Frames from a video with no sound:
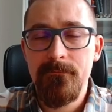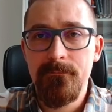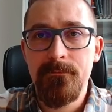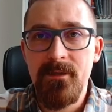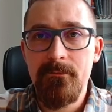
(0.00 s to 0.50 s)

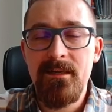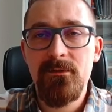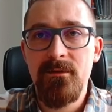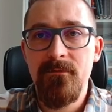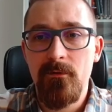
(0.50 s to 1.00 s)

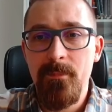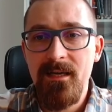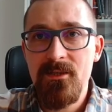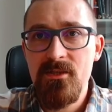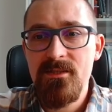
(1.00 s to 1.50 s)
directory for
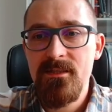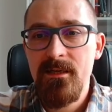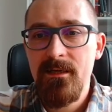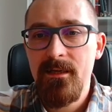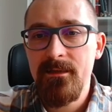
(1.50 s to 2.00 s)
packages
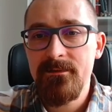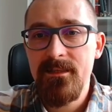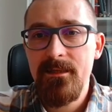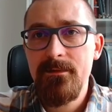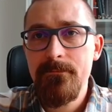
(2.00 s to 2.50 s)
and
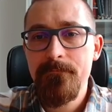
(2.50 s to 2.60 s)
then